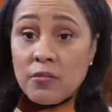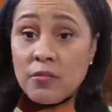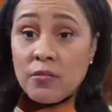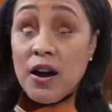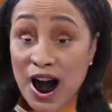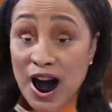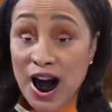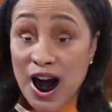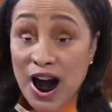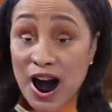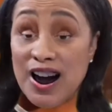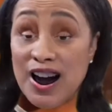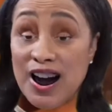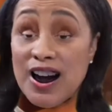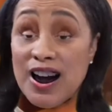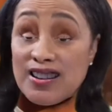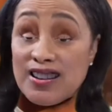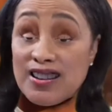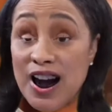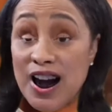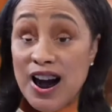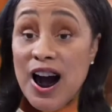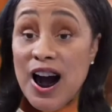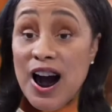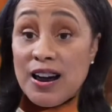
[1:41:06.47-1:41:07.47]
I is,
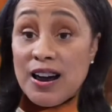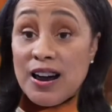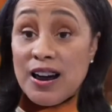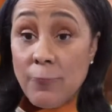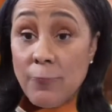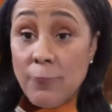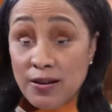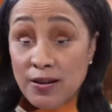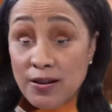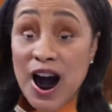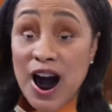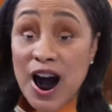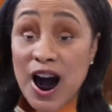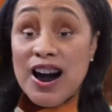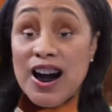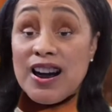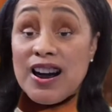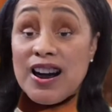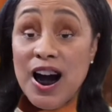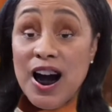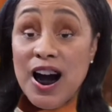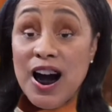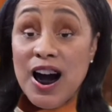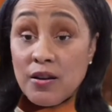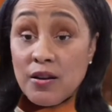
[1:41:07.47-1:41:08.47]
Daddy, but I like
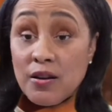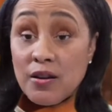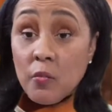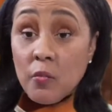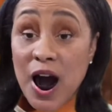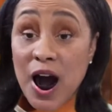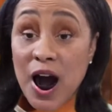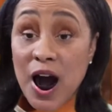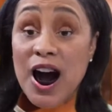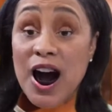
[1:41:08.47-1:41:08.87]
Nathan Wade,